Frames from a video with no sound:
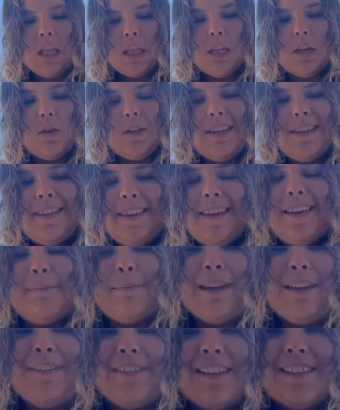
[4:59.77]
The only thing
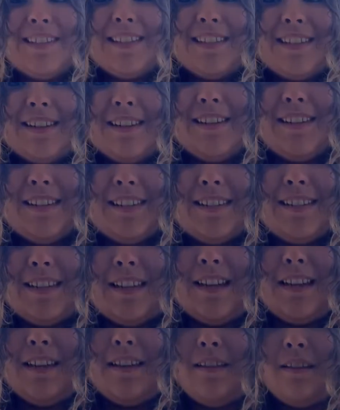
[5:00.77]
about this skirt is
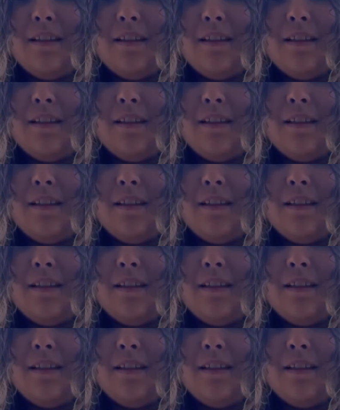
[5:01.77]
that